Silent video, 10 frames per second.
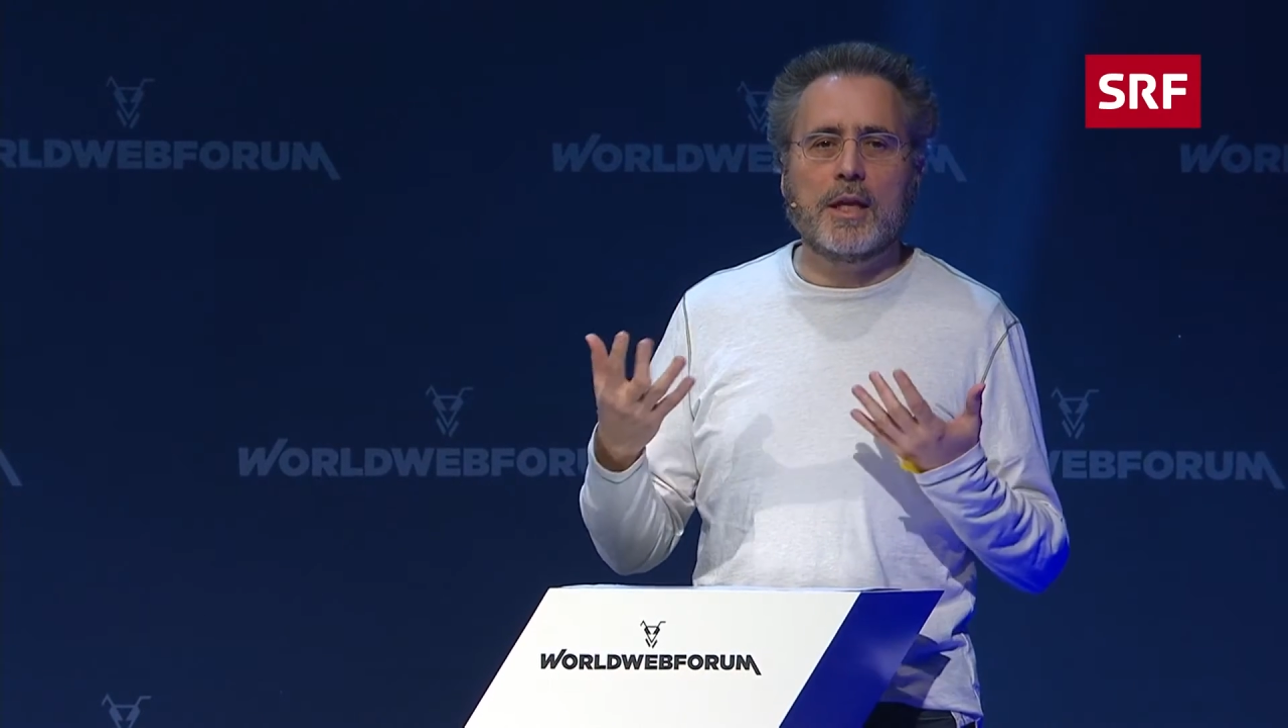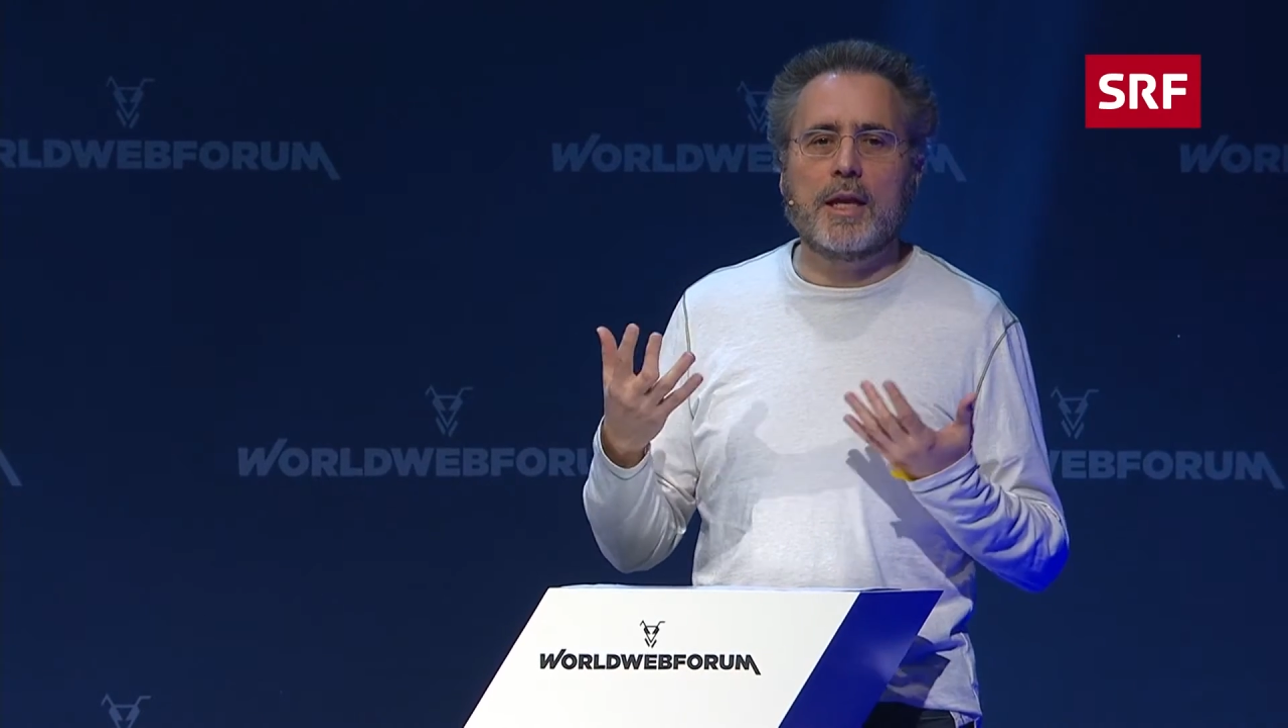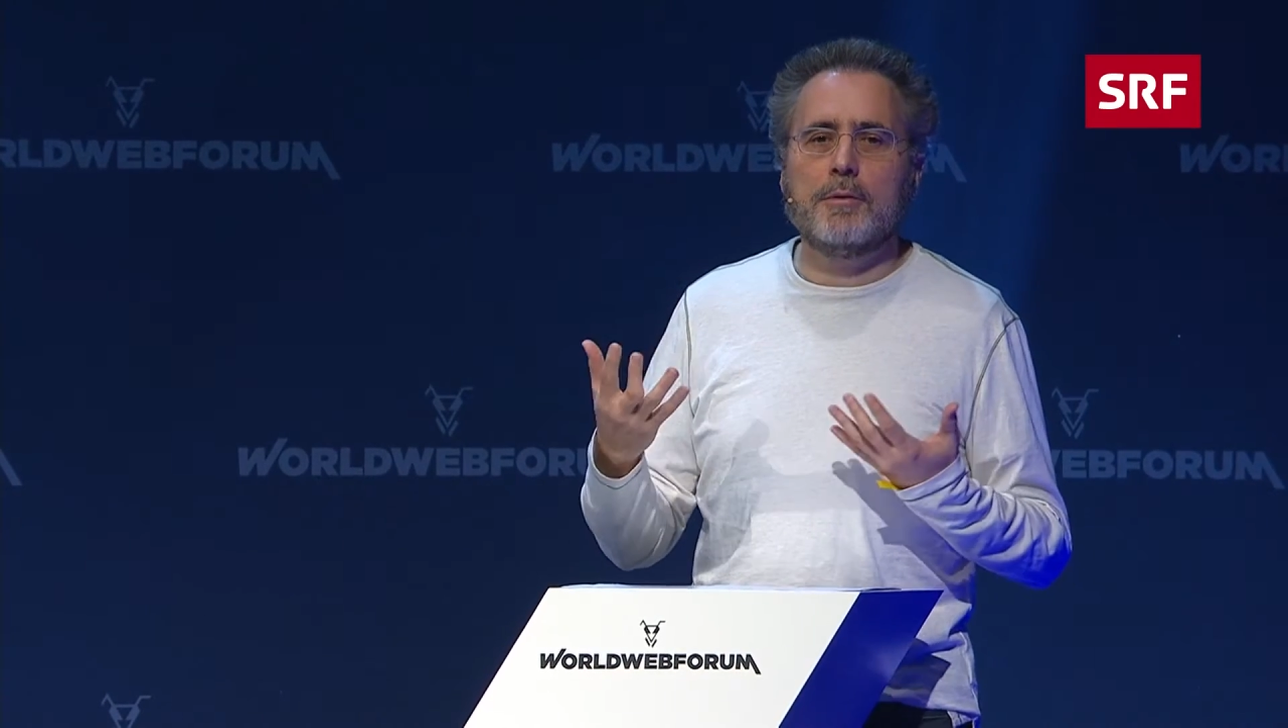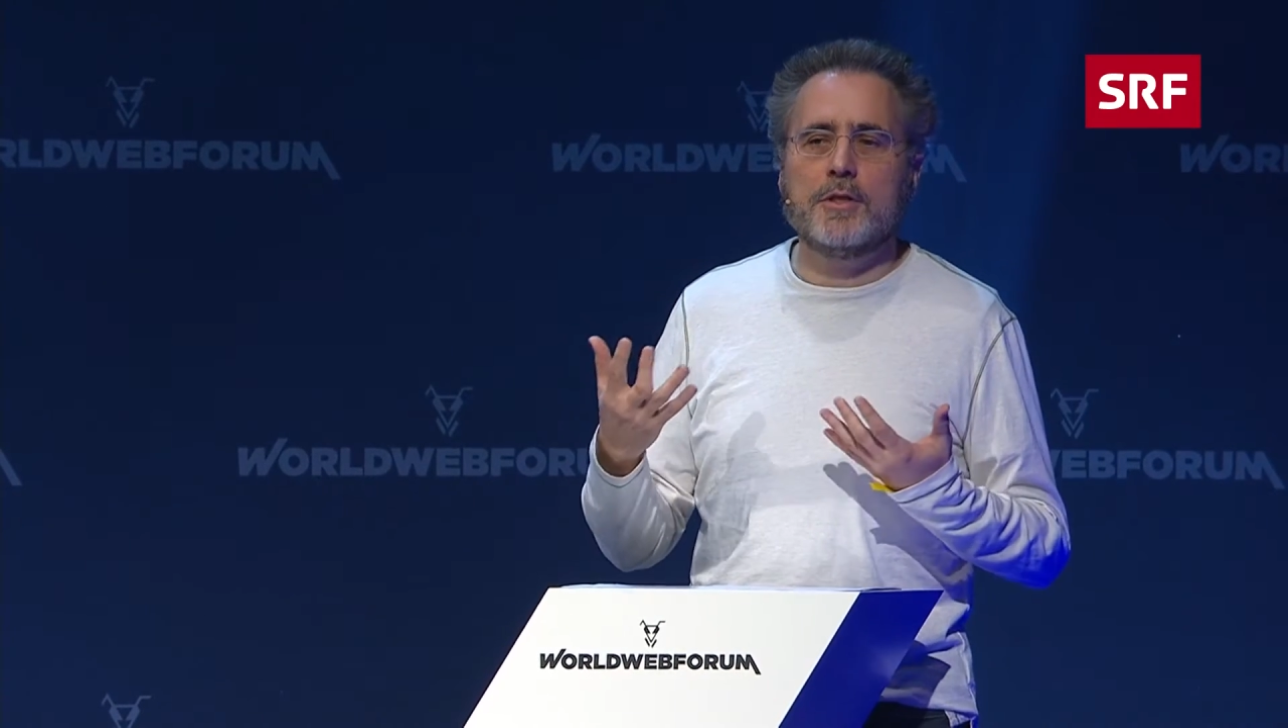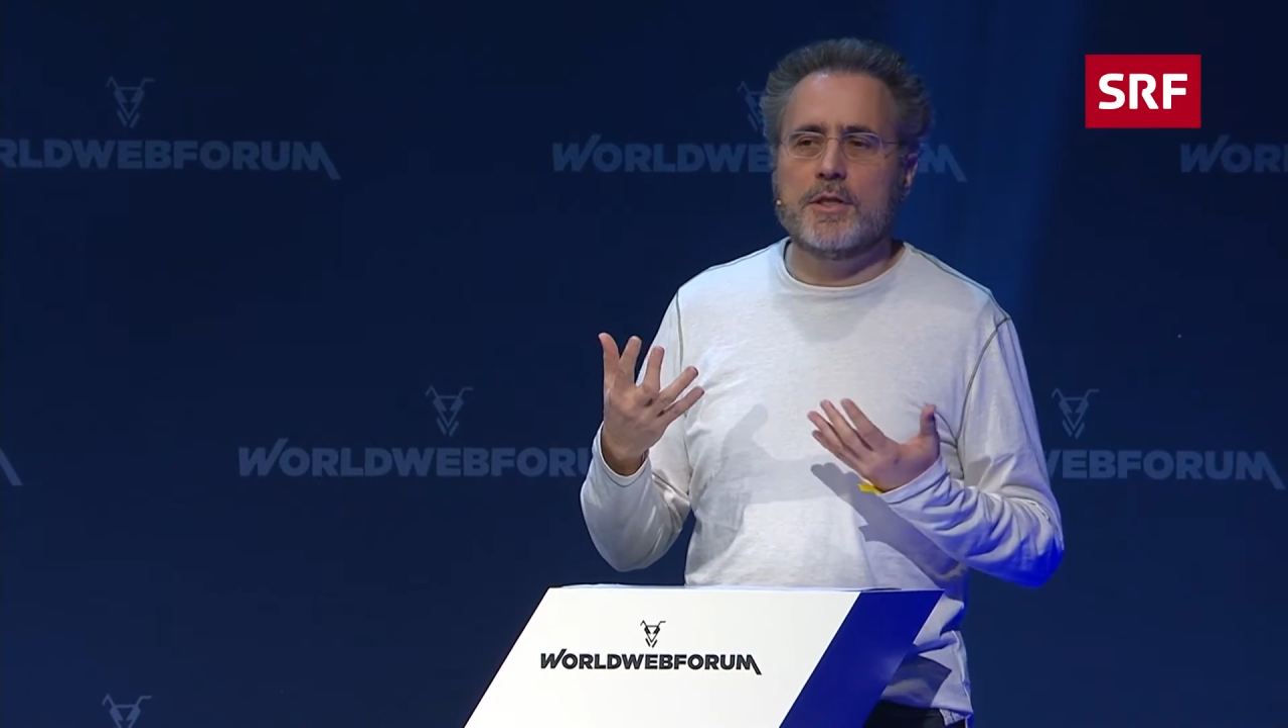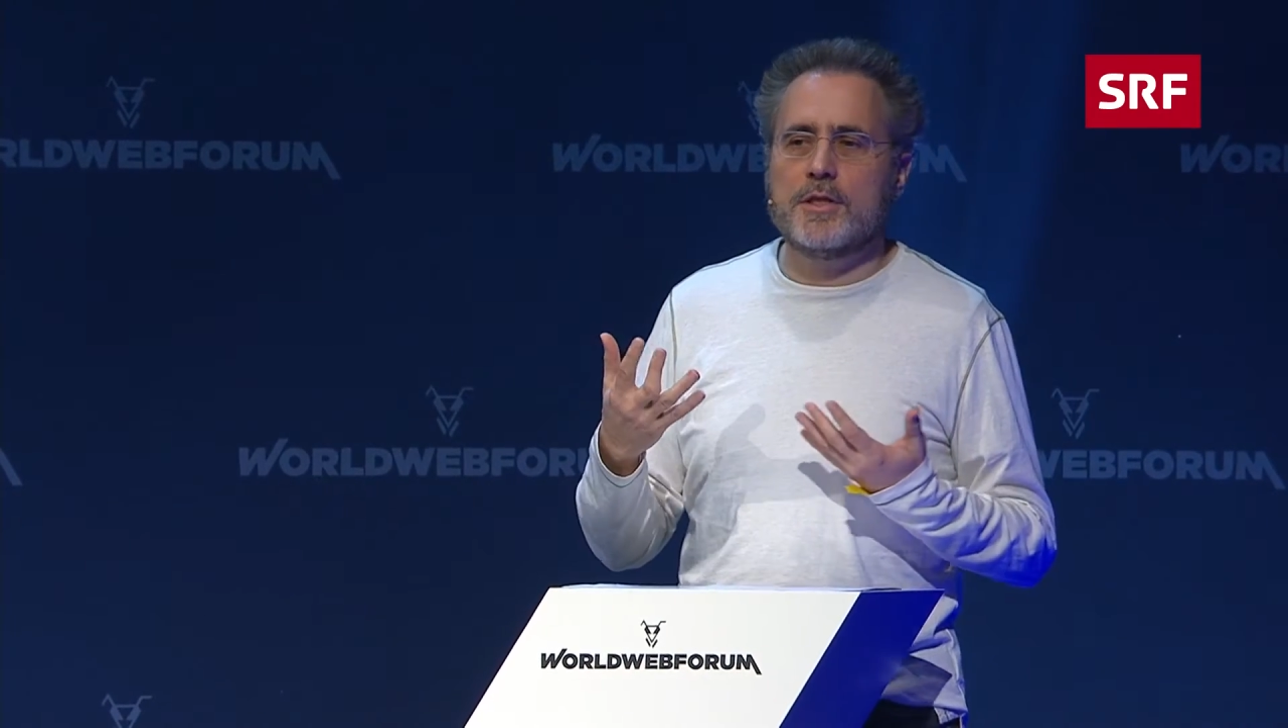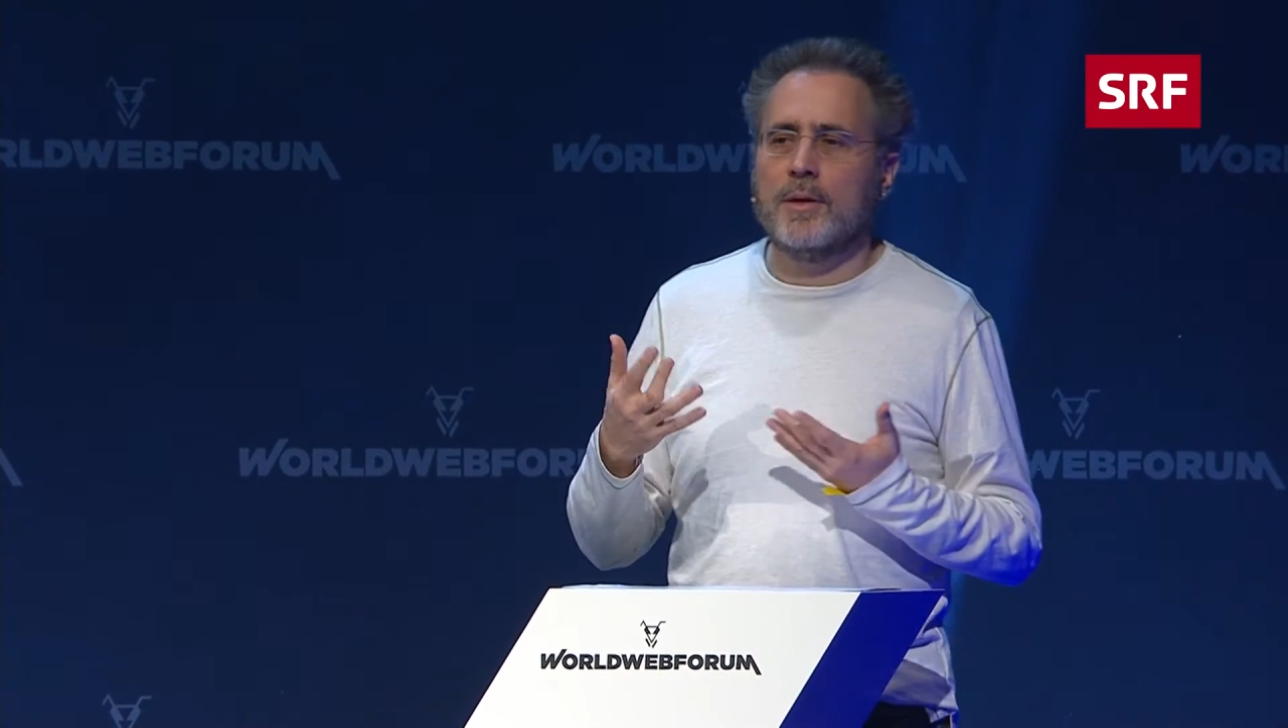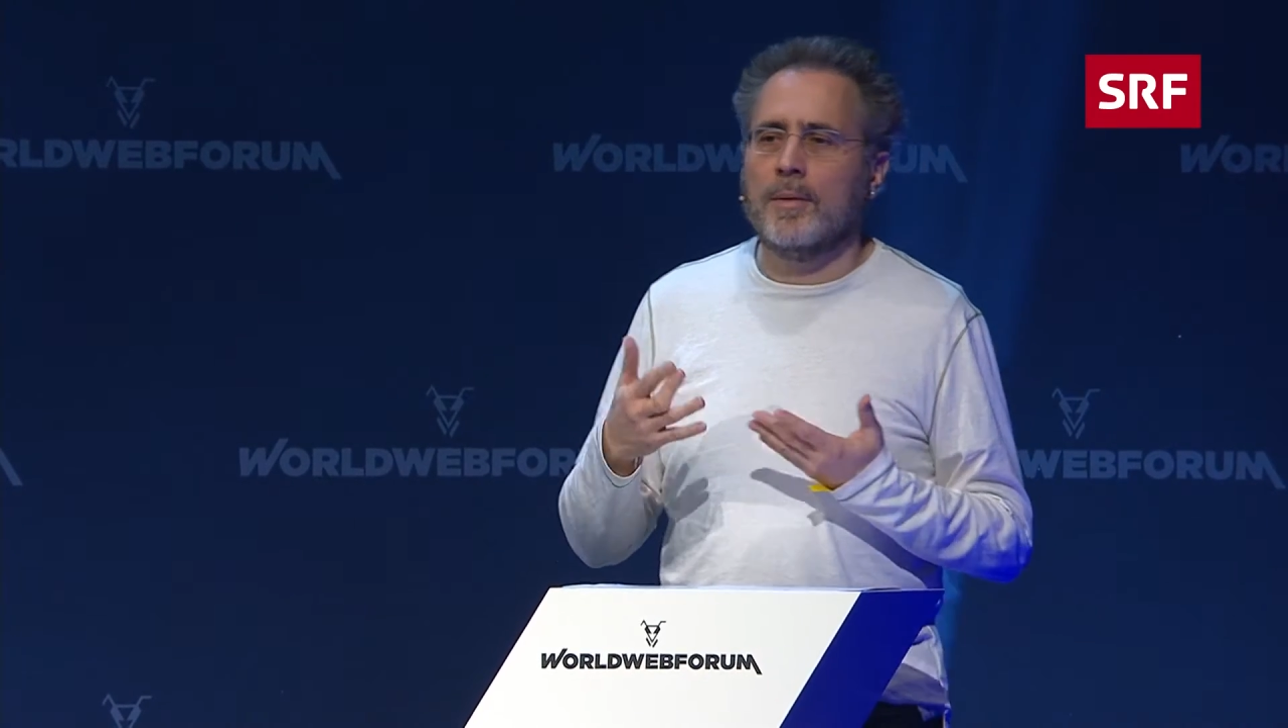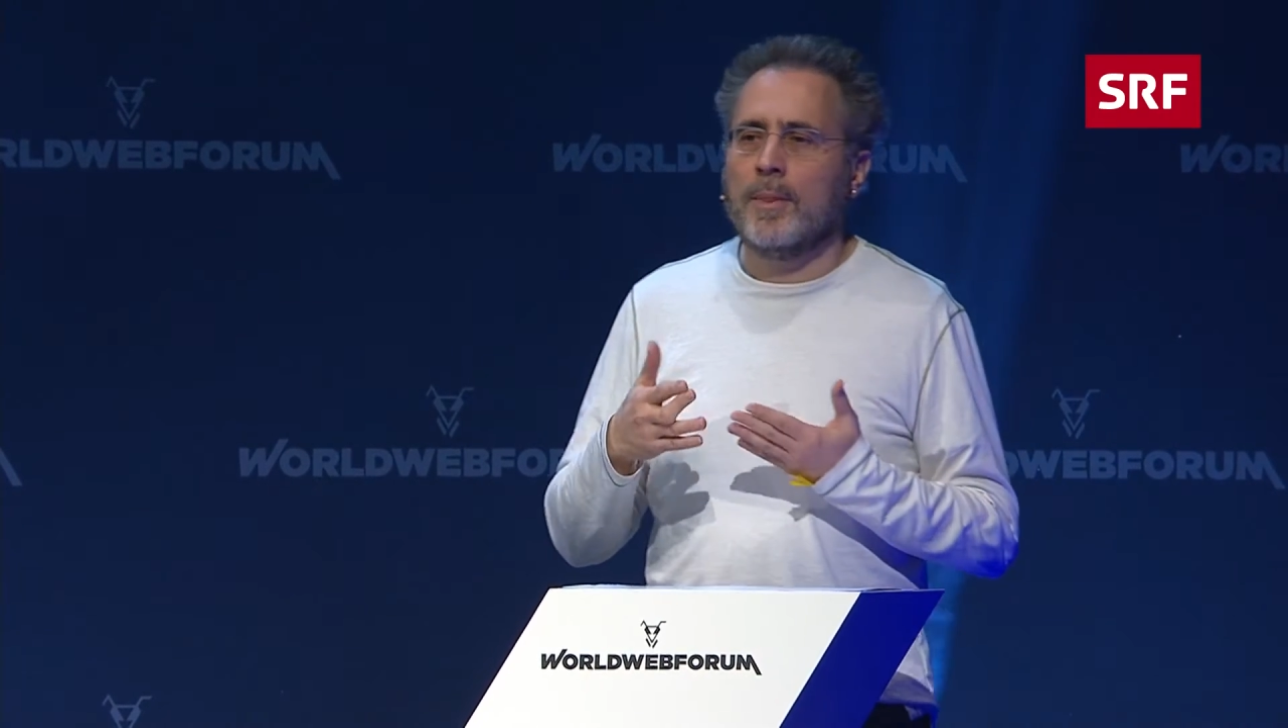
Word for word: languages